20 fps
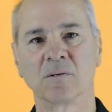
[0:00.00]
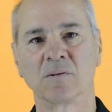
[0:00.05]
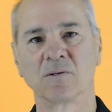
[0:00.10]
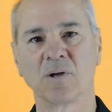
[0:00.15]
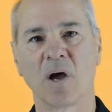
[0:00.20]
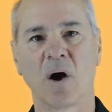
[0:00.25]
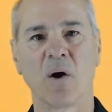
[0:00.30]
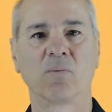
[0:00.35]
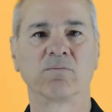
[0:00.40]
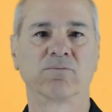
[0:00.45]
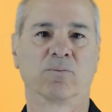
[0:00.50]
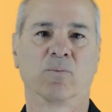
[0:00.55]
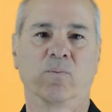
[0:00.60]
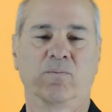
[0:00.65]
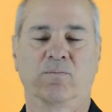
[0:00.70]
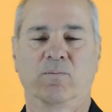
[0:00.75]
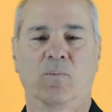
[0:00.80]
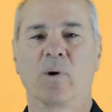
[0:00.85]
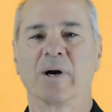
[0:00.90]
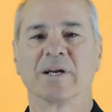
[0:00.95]
So
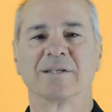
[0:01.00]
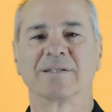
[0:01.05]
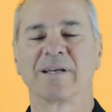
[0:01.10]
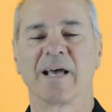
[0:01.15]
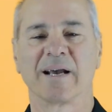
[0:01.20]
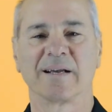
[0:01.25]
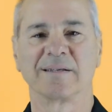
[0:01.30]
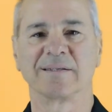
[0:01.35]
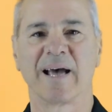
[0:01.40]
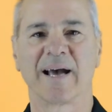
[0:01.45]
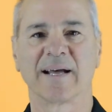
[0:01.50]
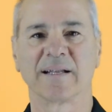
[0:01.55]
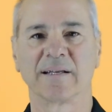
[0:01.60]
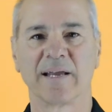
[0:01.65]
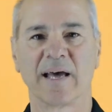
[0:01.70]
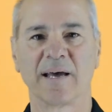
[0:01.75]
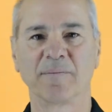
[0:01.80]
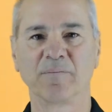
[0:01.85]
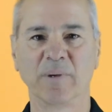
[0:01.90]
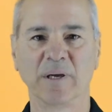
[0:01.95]
what does
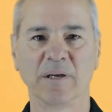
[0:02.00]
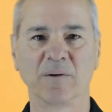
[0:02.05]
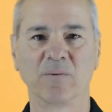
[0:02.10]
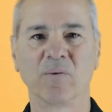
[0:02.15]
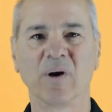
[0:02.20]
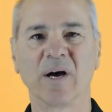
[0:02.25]
exactly that mean?